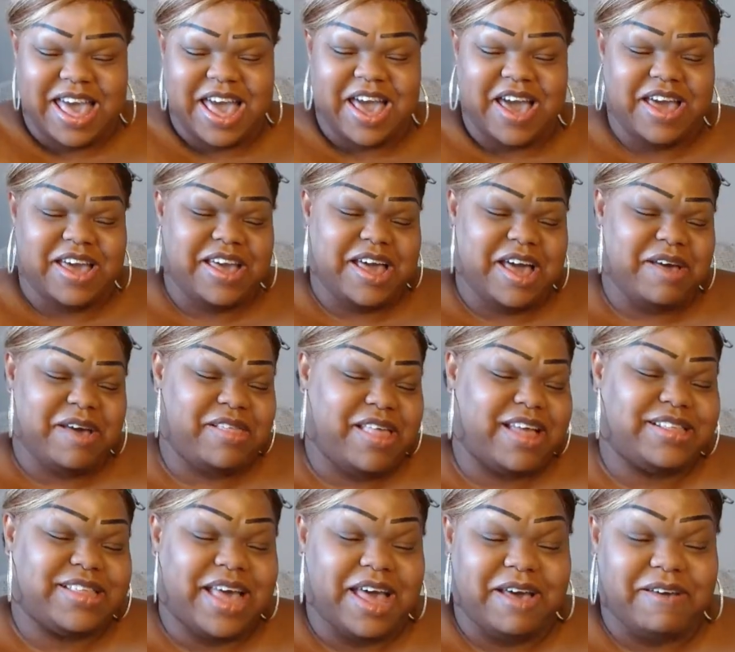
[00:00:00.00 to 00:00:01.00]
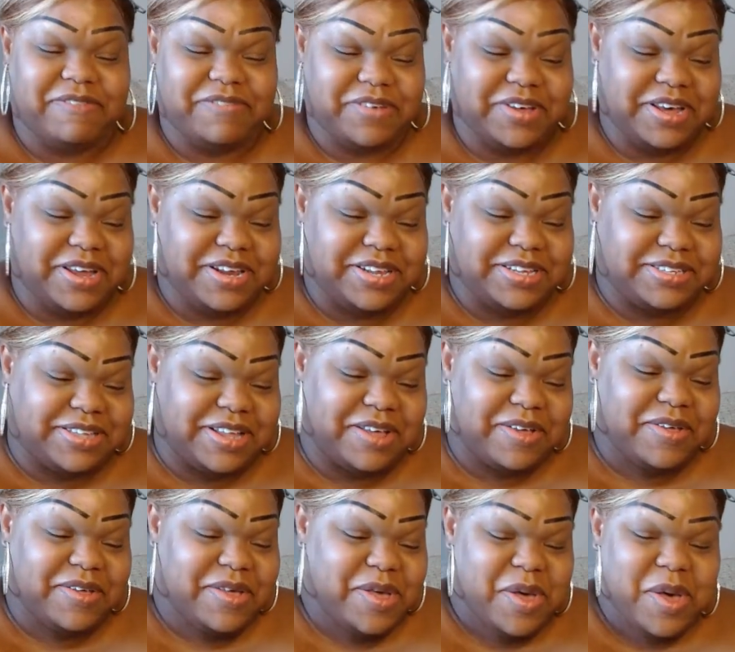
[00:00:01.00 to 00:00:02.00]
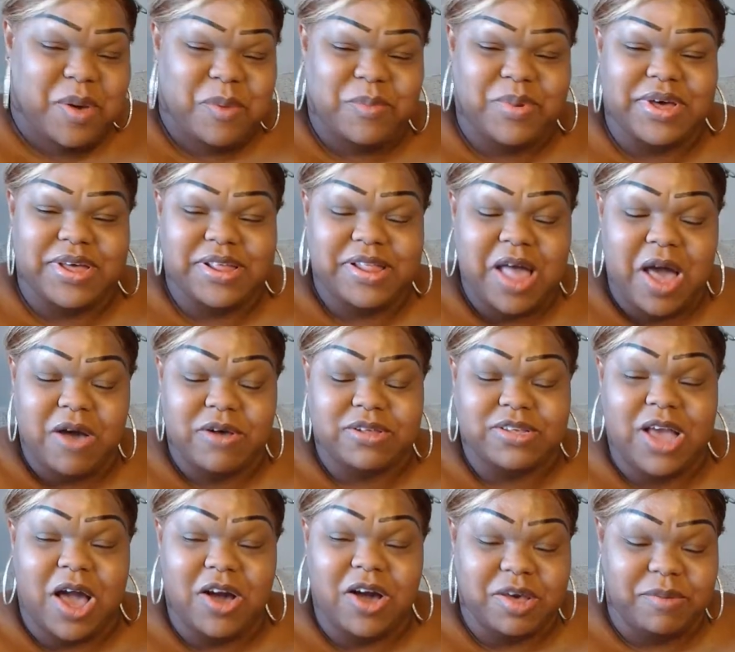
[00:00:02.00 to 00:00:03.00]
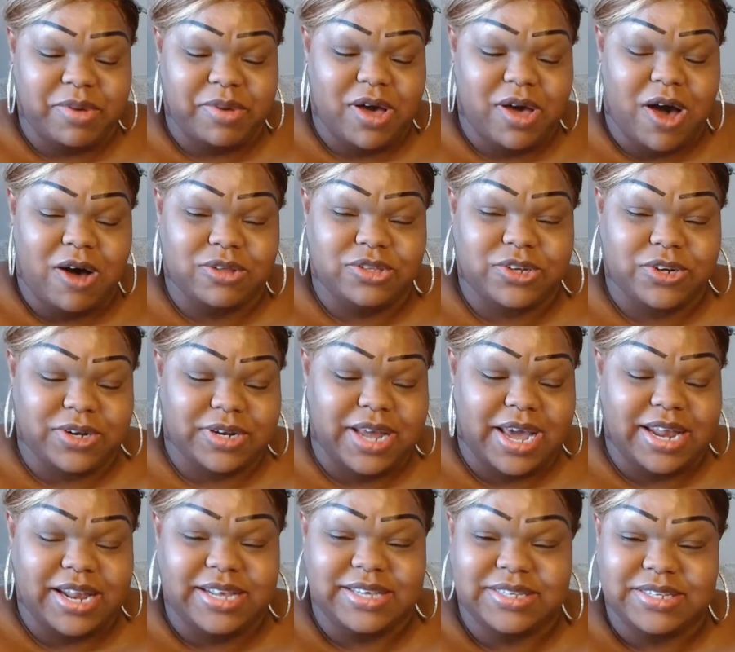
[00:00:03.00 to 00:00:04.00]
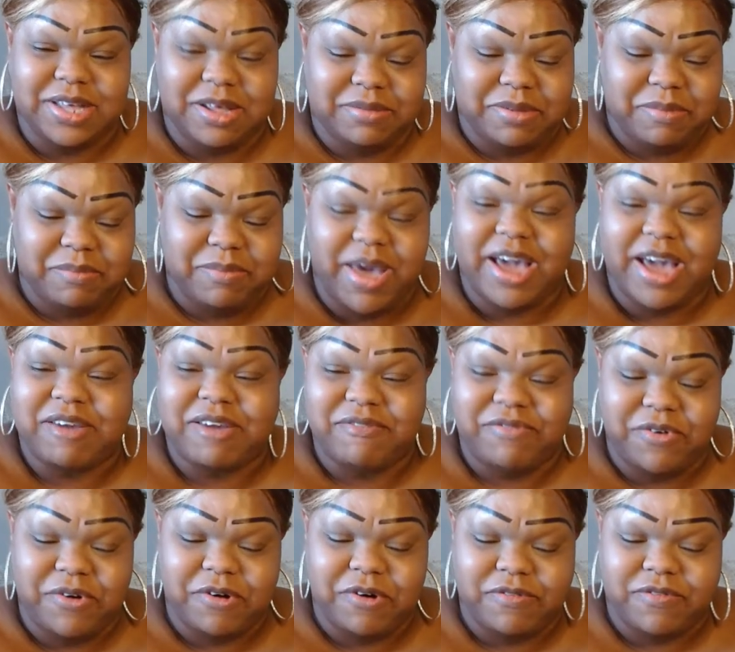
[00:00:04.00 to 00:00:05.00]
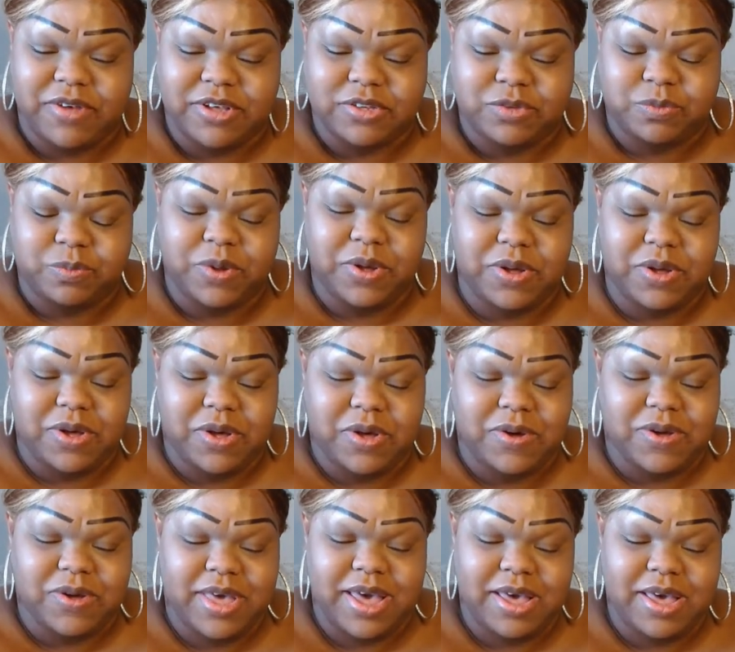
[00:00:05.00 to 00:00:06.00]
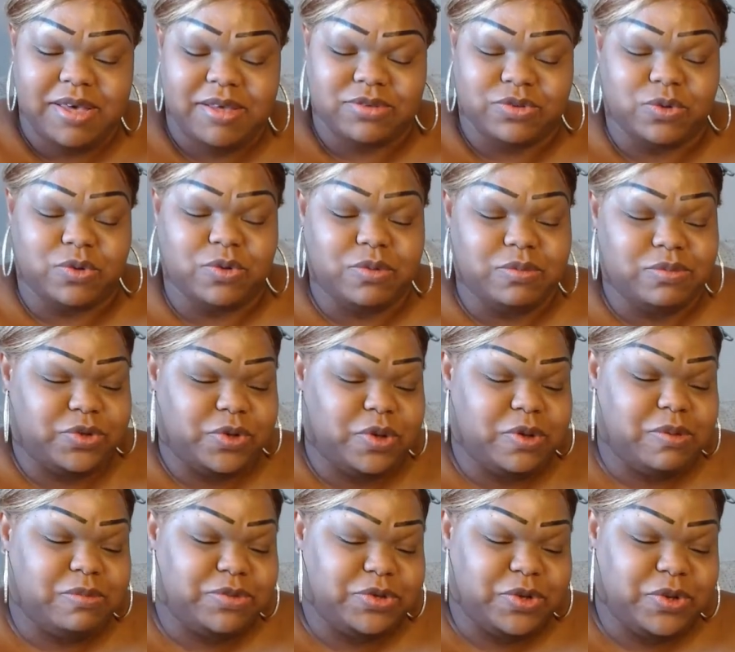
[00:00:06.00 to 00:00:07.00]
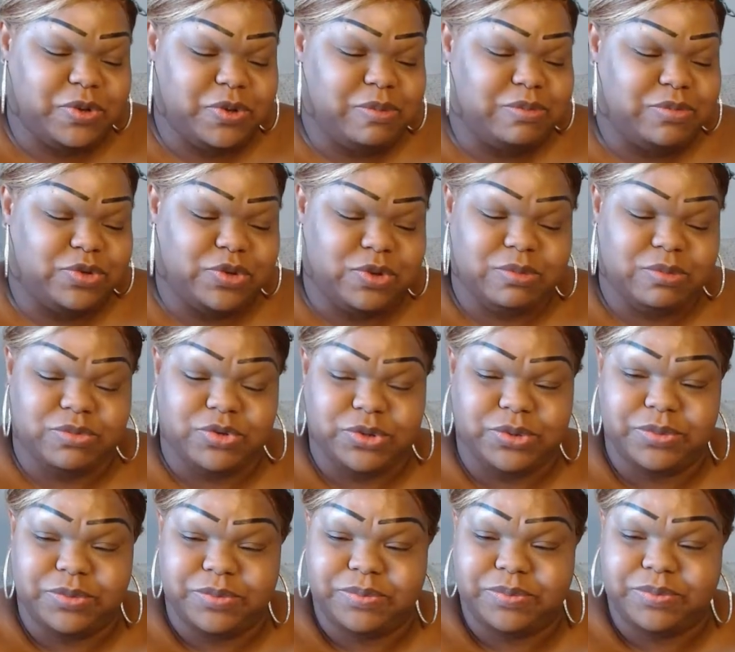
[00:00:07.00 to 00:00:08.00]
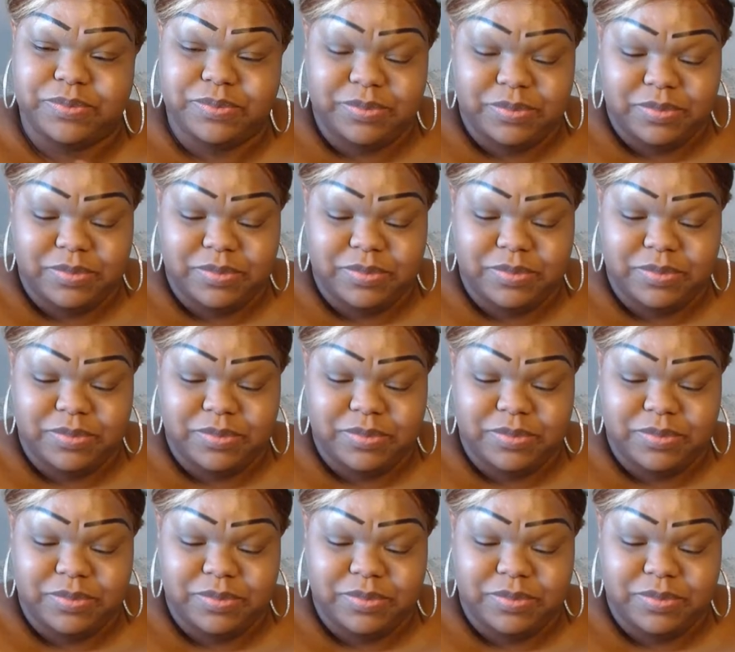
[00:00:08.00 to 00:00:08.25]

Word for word: I I like to have fun and stuff. But y'all, y'all could be alternating something back and forth as well. Okay, zoom, zoom, zoom, zoom, zoom.